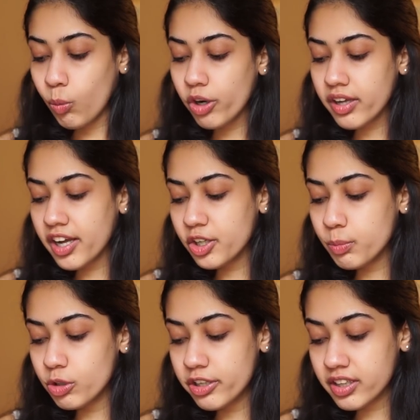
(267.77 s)
What are your
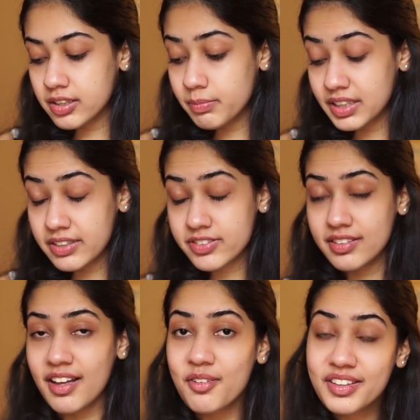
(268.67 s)
political beliefs?
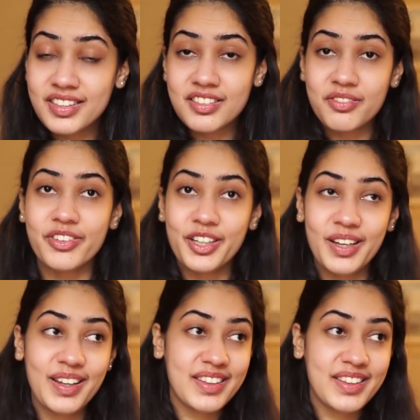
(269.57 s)
Now this is a vid